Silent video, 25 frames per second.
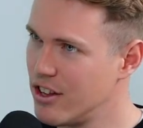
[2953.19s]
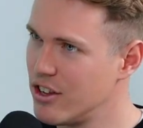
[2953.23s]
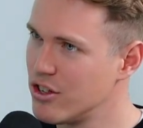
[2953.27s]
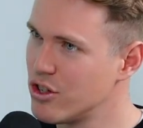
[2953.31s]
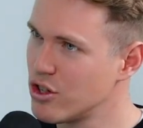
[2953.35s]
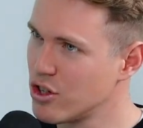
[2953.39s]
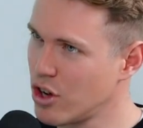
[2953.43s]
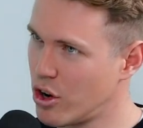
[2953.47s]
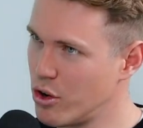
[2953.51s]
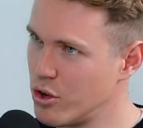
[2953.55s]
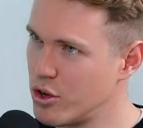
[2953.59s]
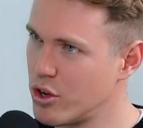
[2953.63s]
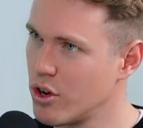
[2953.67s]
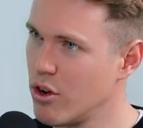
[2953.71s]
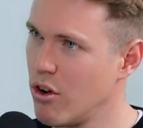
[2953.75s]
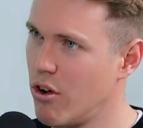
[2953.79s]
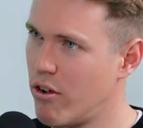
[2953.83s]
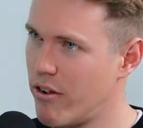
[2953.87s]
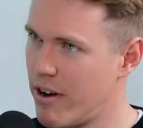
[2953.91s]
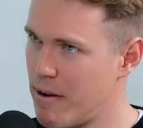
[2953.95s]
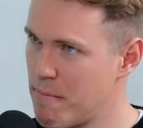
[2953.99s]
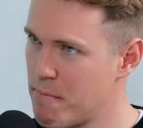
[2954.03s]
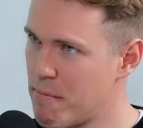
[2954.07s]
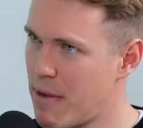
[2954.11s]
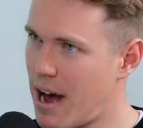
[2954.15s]
social
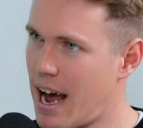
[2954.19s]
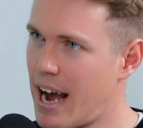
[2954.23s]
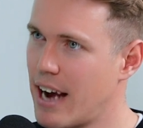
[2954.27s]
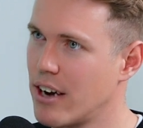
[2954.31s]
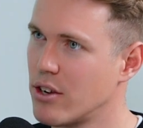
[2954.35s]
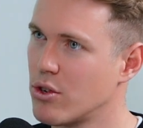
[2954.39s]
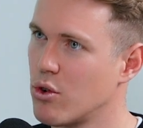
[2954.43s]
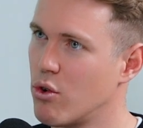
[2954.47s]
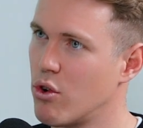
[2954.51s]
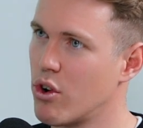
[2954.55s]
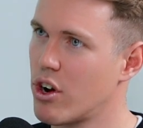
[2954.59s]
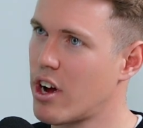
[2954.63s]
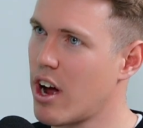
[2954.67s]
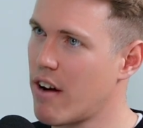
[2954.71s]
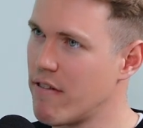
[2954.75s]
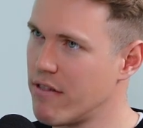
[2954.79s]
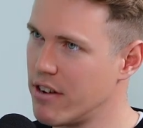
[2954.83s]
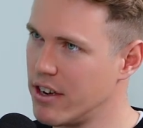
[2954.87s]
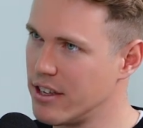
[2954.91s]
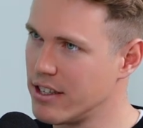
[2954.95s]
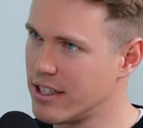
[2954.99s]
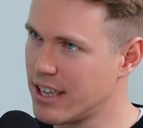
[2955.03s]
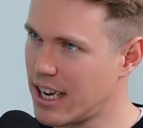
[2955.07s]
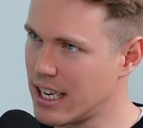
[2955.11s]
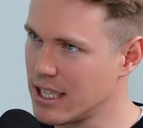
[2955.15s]
or impact or
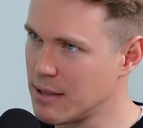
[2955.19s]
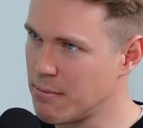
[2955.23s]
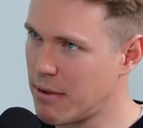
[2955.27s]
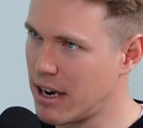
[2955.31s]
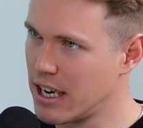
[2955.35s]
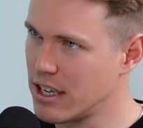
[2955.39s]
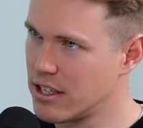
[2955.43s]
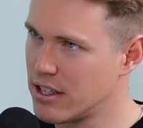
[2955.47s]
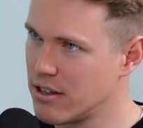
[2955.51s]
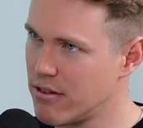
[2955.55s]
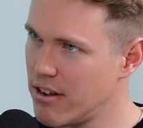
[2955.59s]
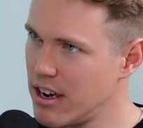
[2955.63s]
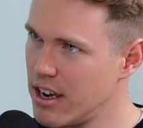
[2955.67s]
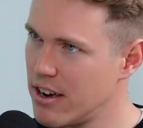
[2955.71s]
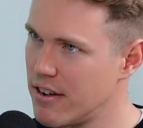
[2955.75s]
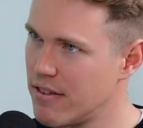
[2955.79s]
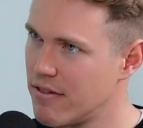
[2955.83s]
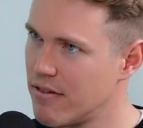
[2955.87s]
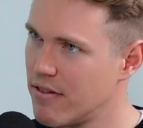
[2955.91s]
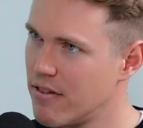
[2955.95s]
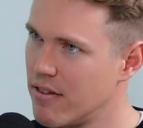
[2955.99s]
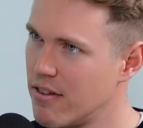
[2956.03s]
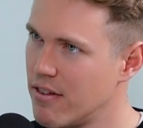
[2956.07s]
governance aspect to it.